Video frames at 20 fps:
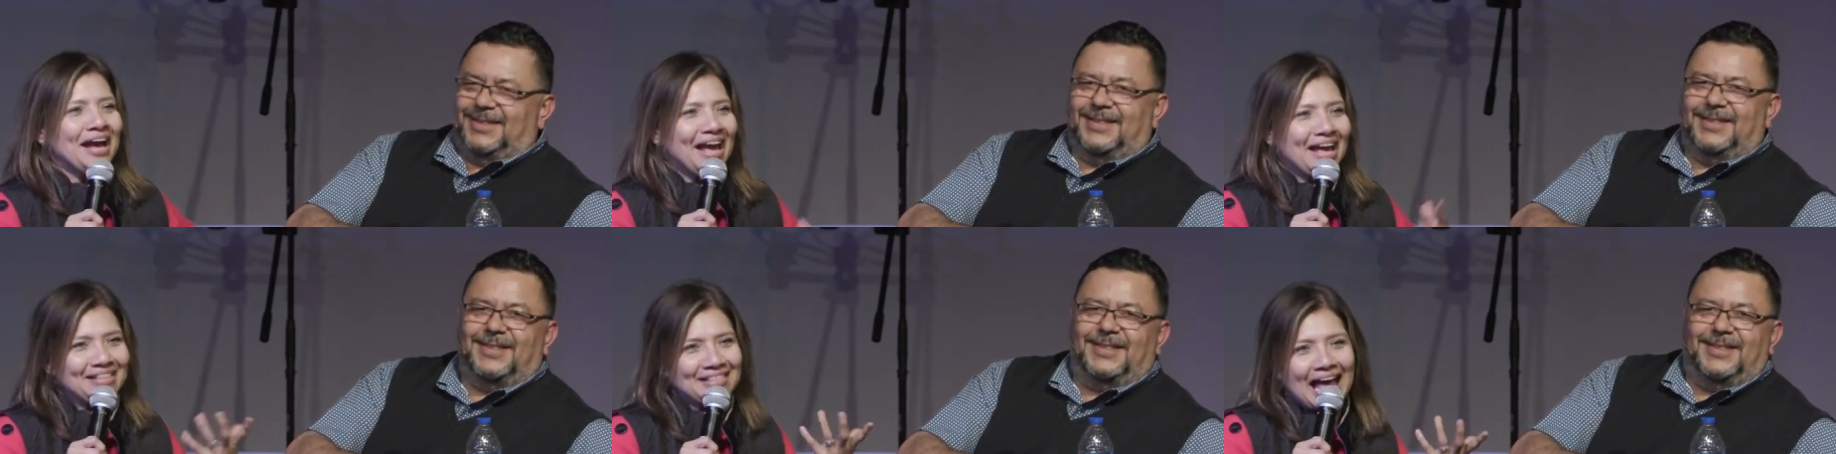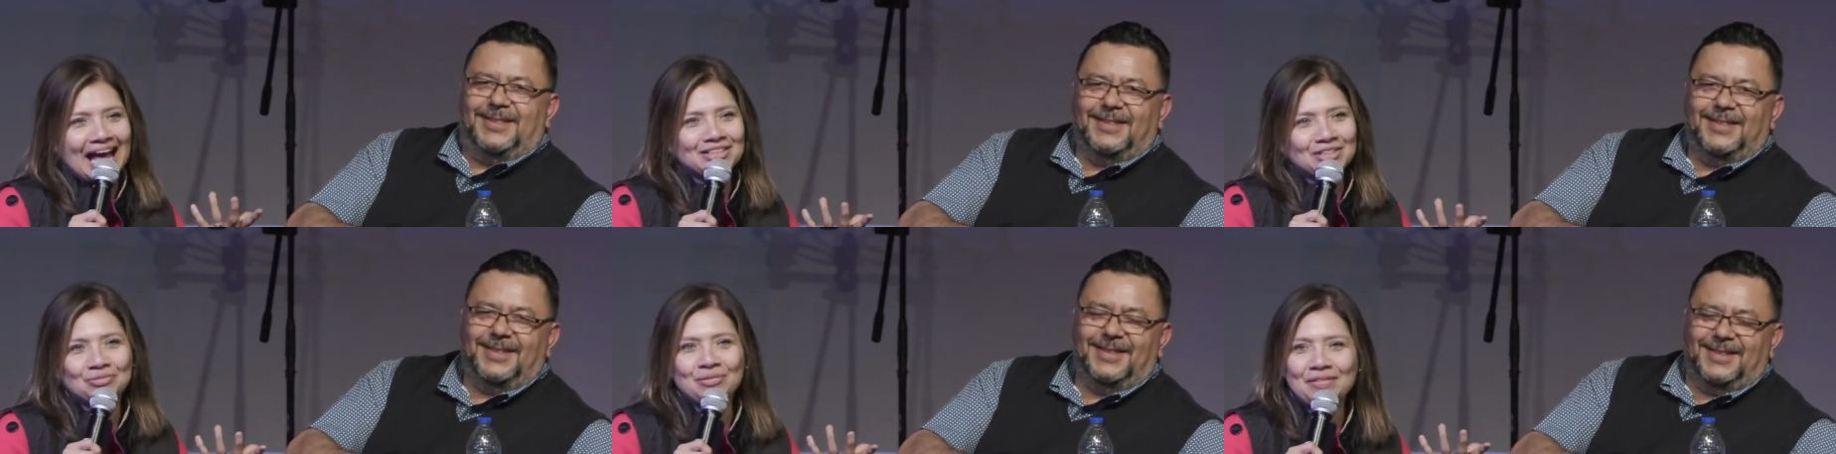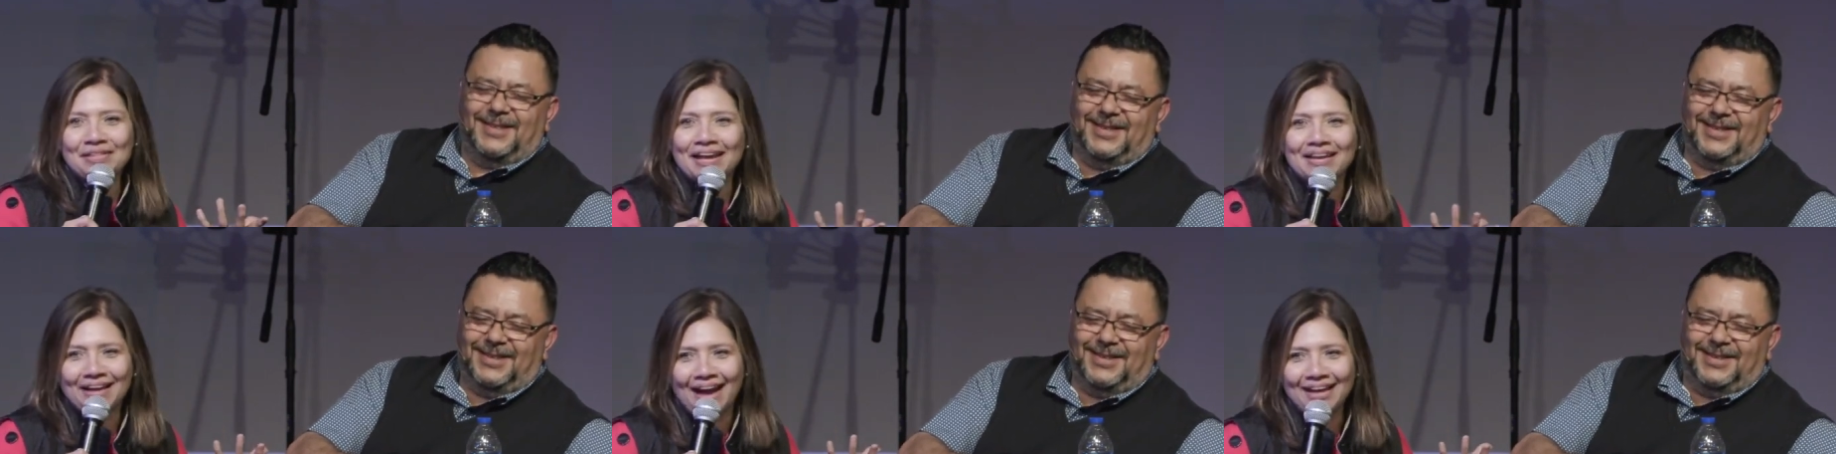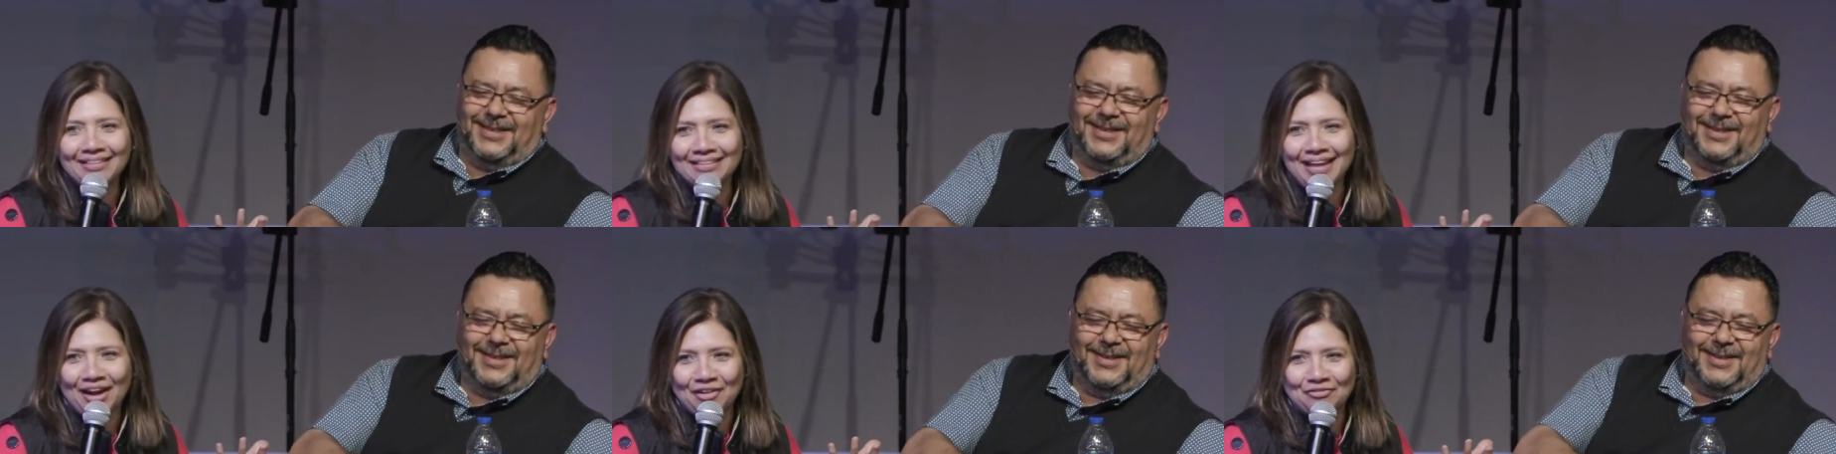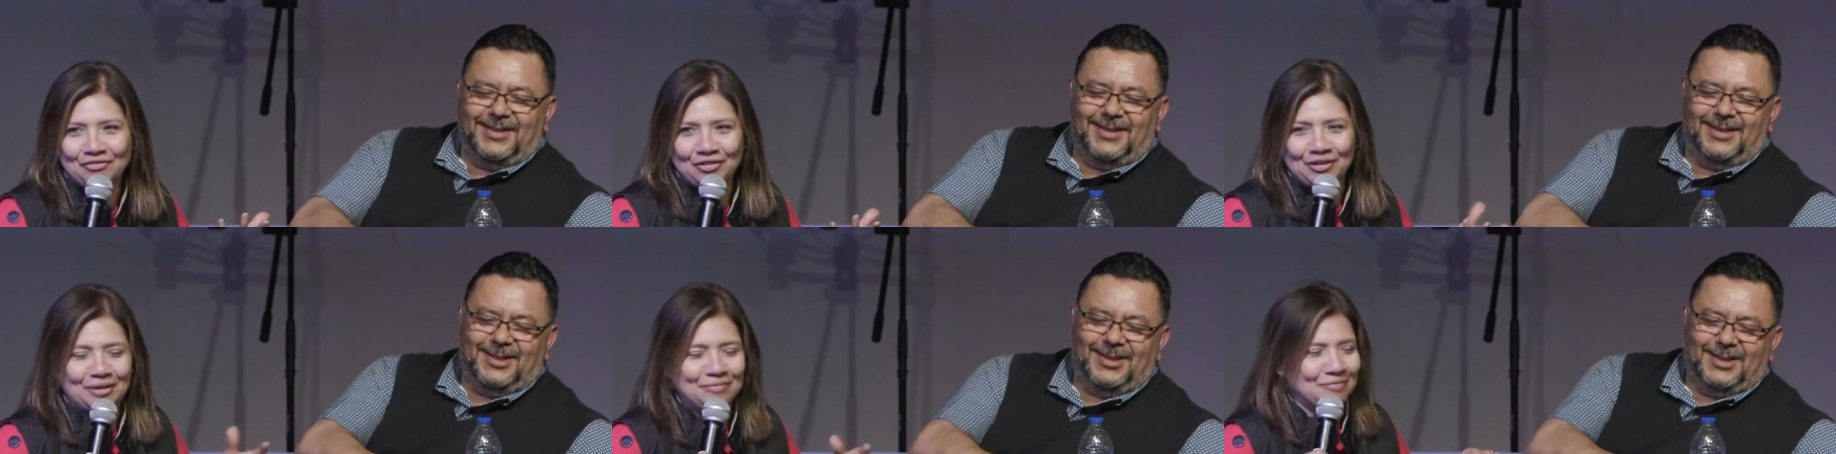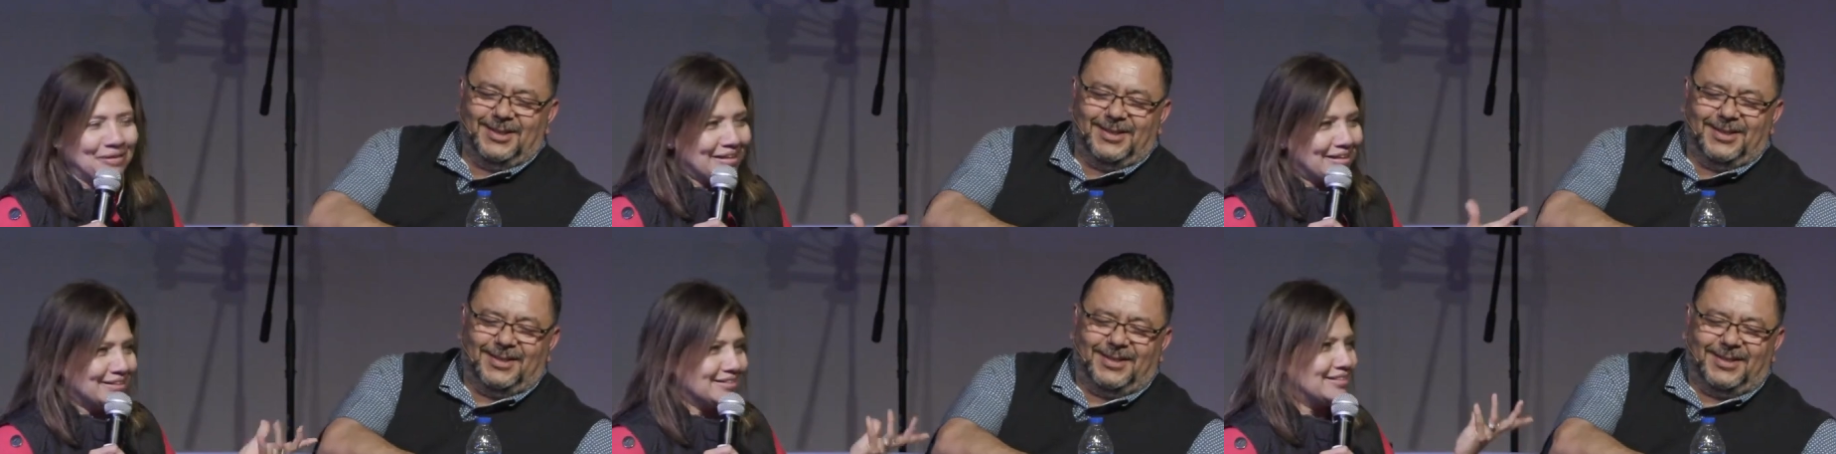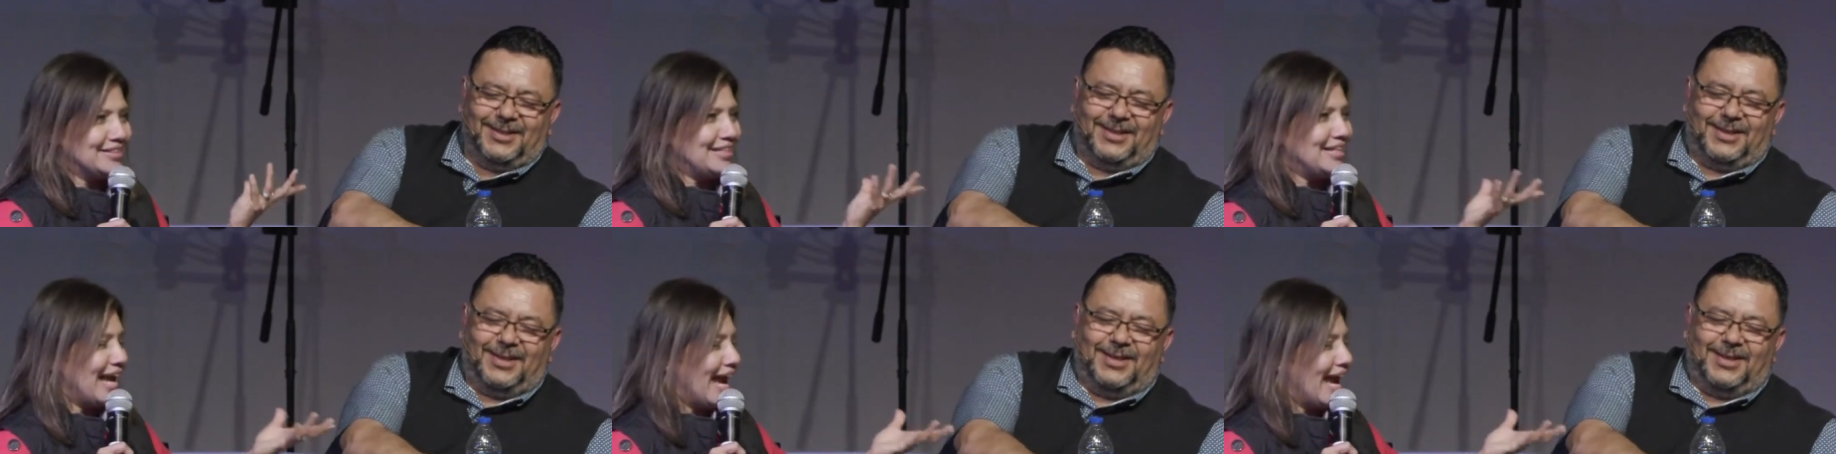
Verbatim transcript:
Speaker 1: that's where they got that from because he